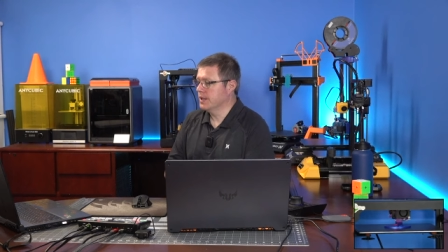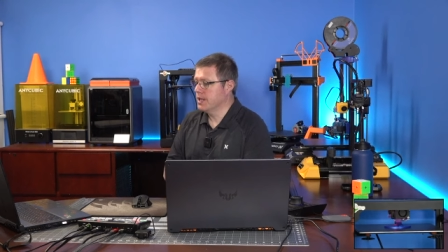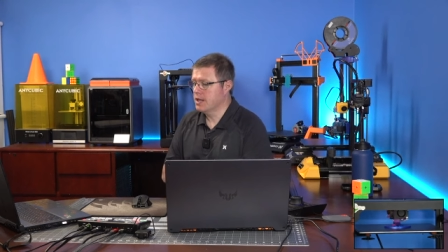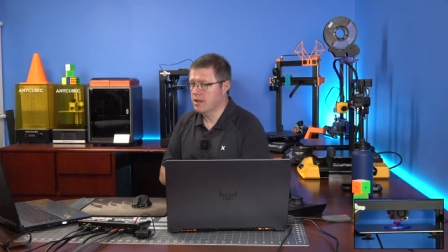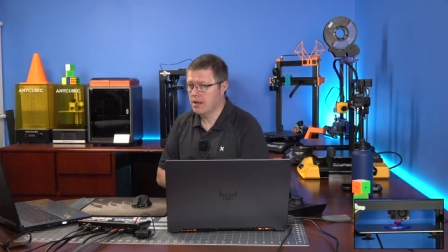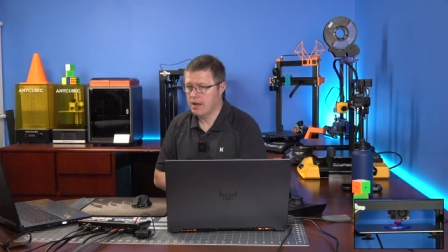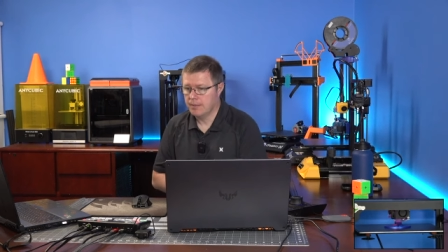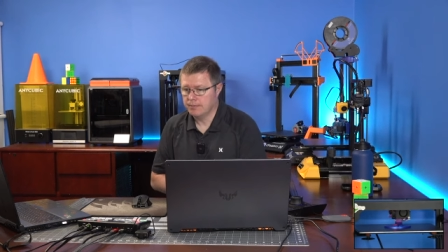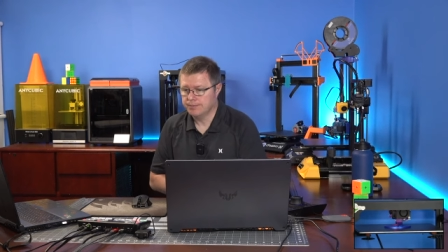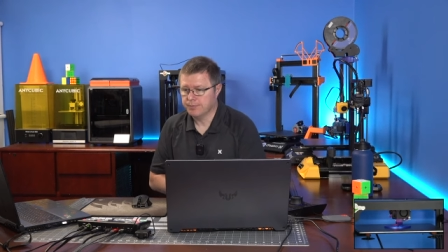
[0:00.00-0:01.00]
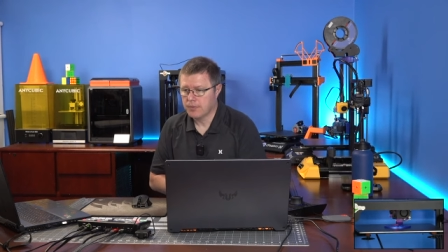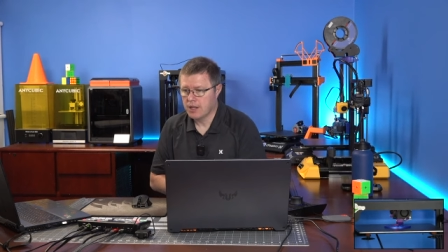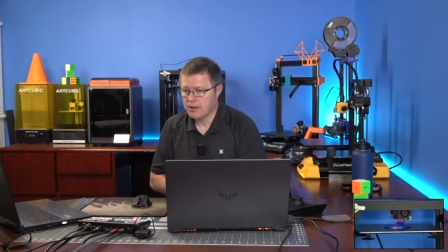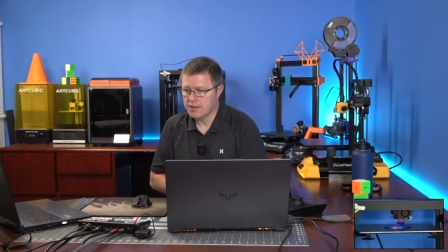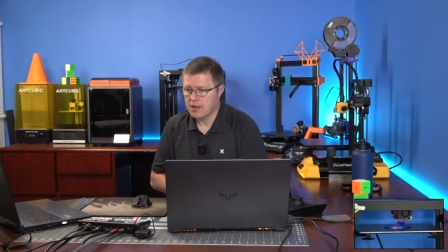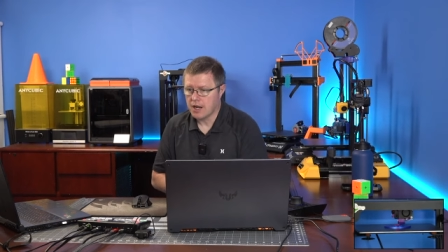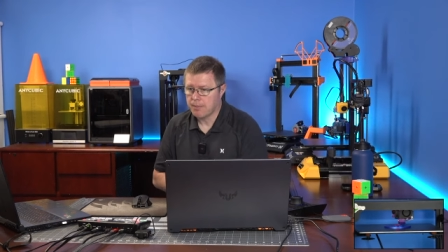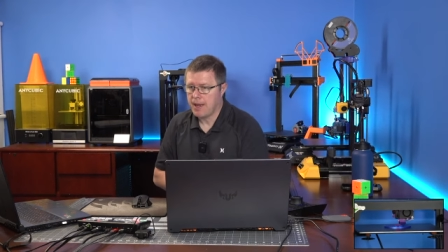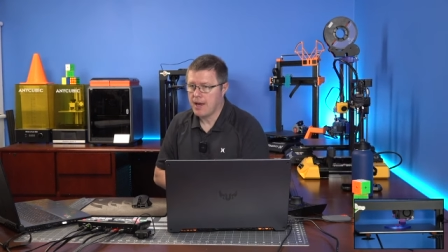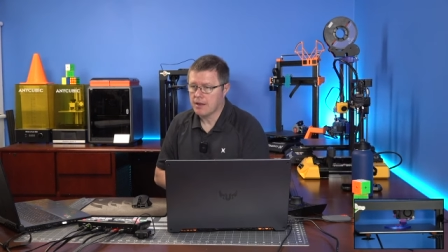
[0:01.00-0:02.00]
The, um, the Sonic
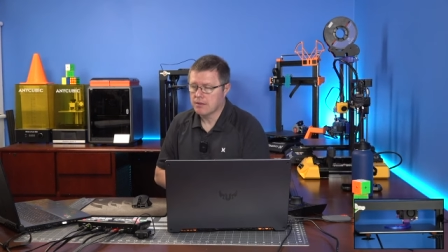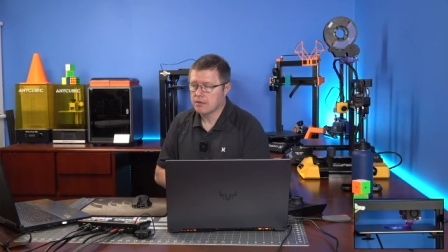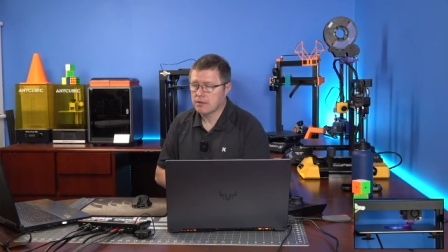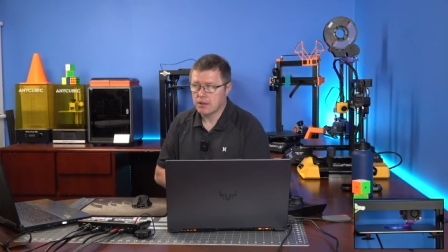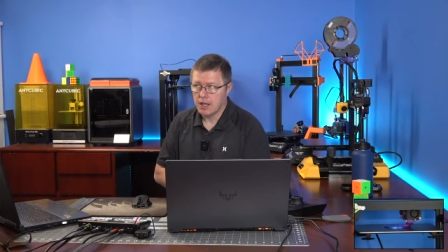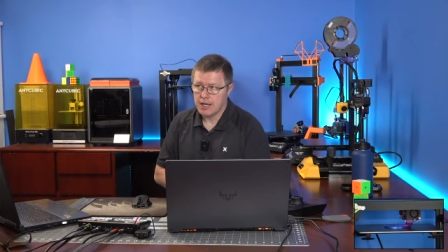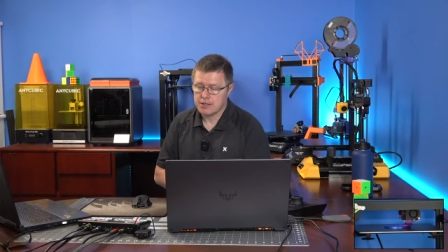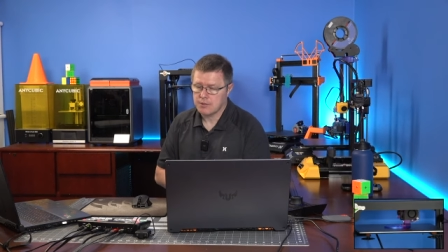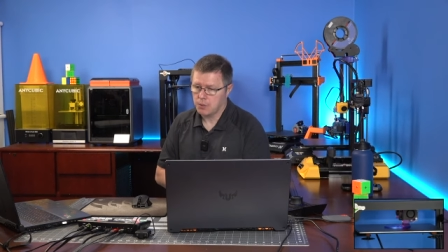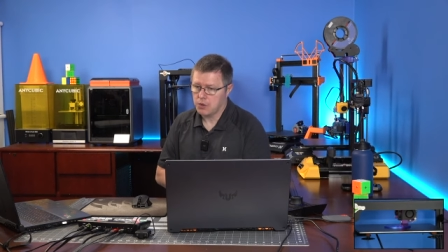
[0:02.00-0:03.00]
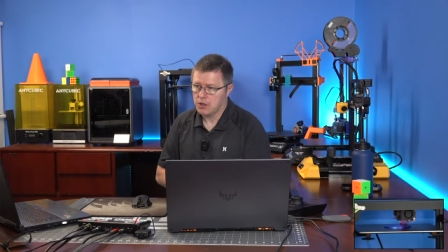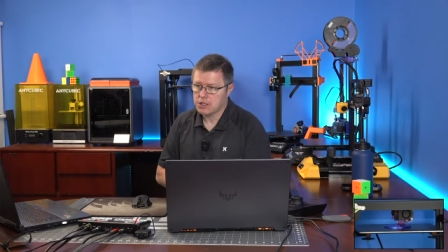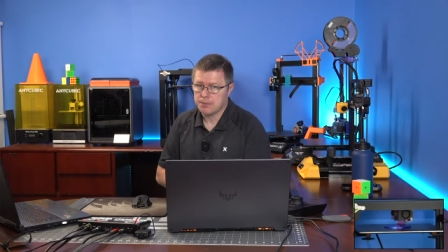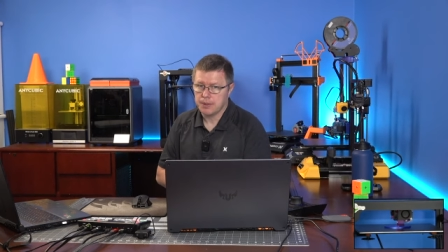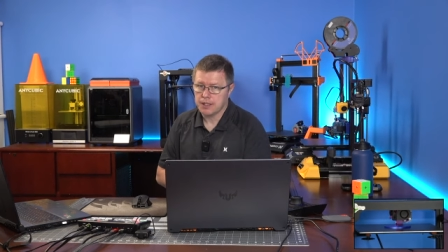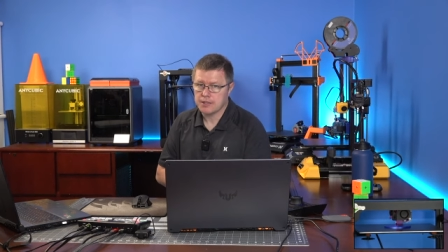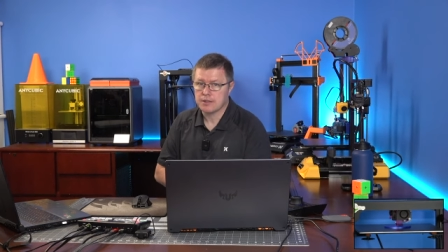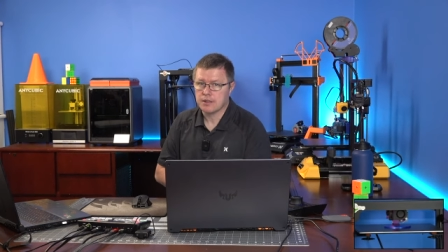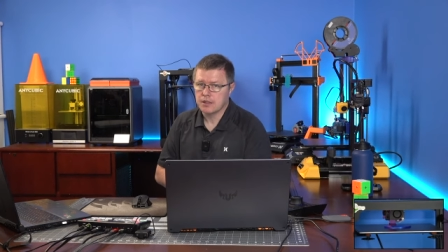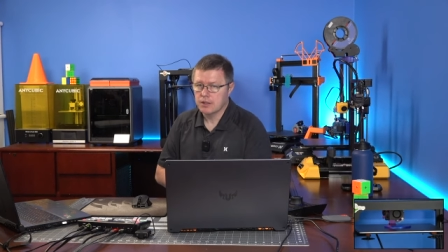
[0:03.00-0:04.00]
Pad, yes, works, but is
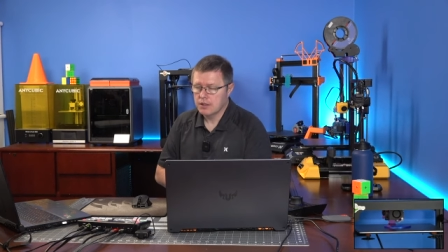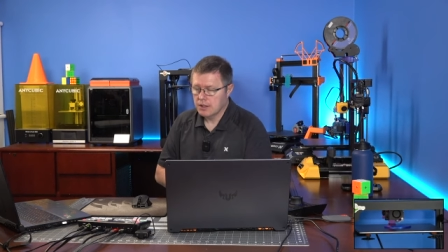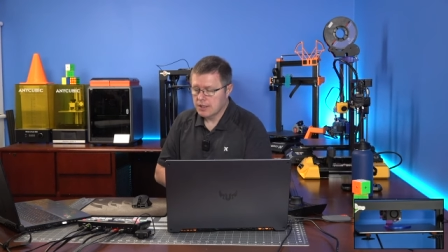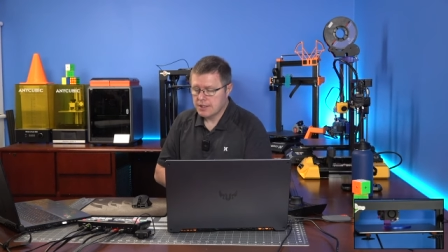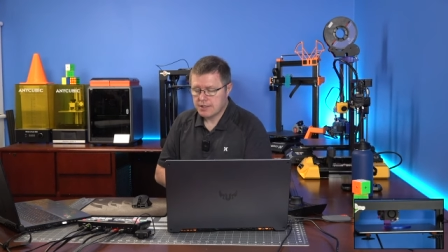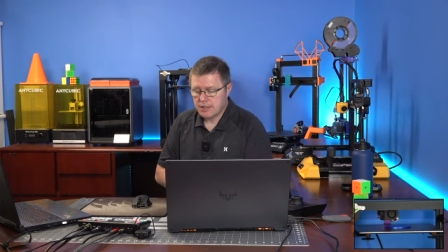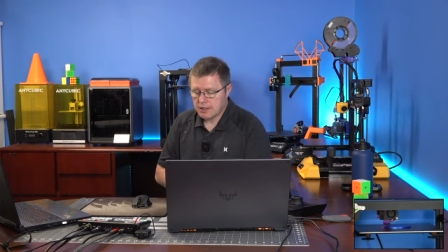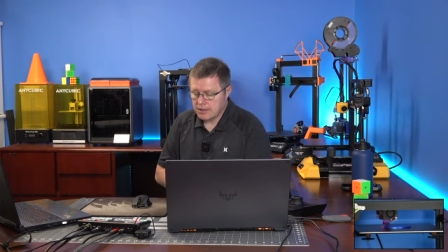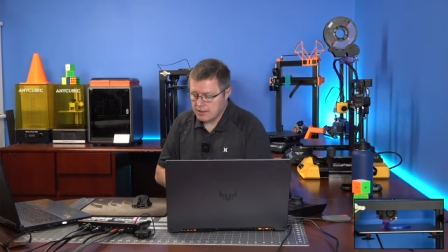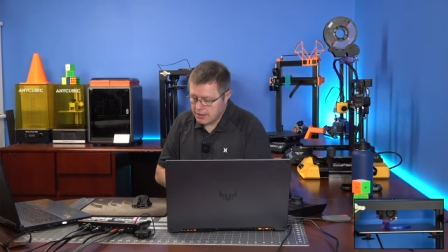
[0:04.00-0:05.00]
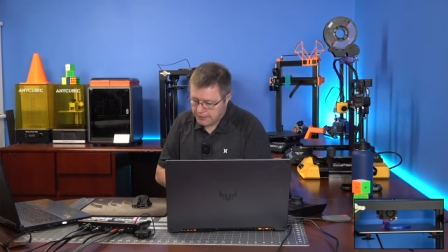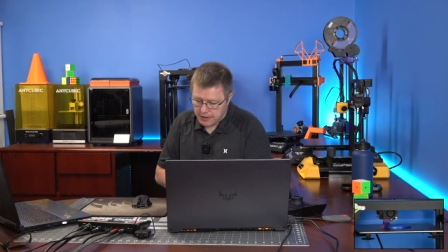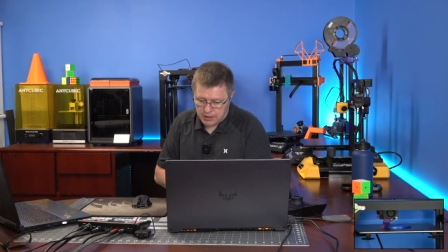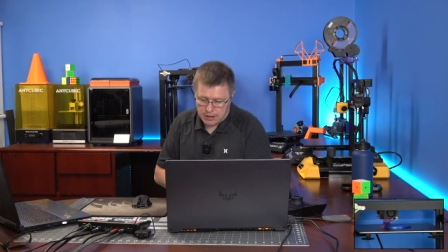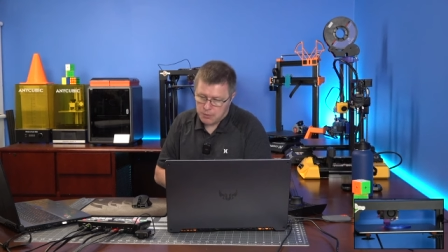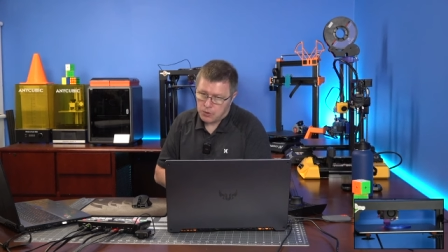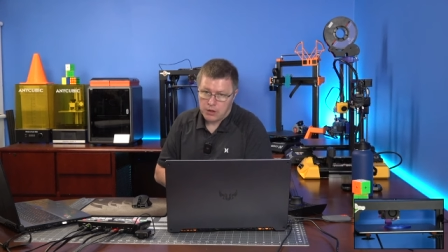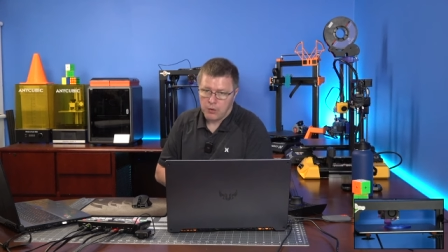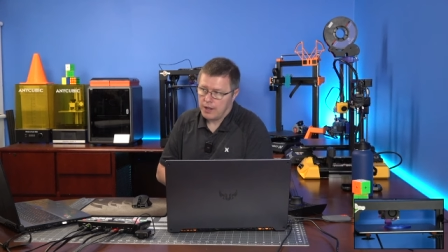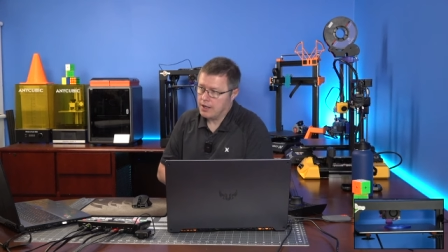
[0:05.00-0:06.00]
significantly more
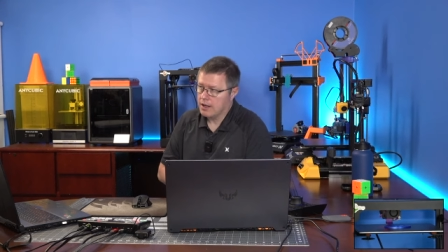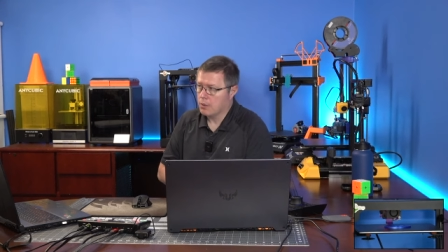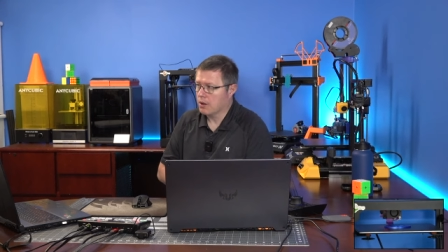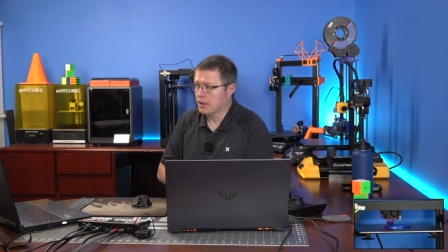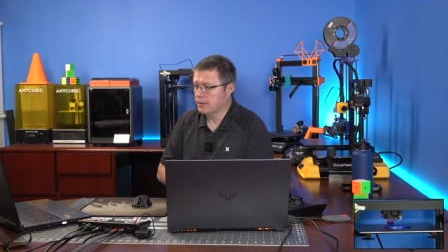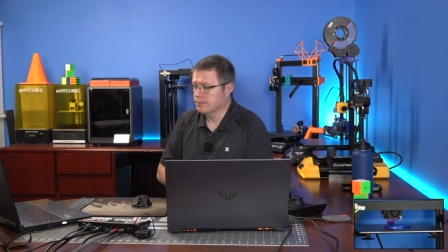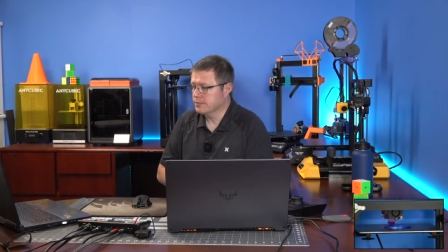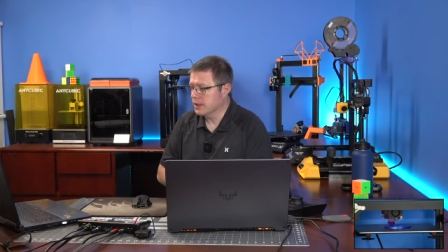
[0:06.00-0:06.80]
annoying to get working.